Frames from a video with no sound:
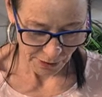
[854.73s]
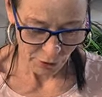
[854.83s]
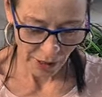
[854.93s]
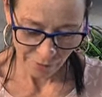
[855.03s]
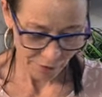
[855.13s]

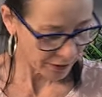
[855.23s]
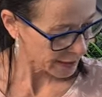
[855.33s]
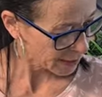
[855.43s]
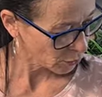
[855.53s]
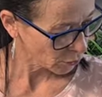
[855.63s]
Not
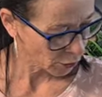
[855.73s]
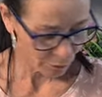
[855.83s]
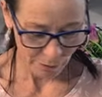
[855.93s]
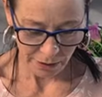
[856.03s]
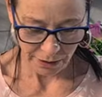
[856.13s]
everything's all
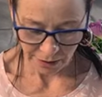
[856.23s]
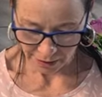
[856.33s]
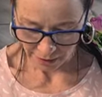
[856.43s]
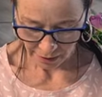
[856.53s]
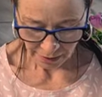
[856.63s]
oddments.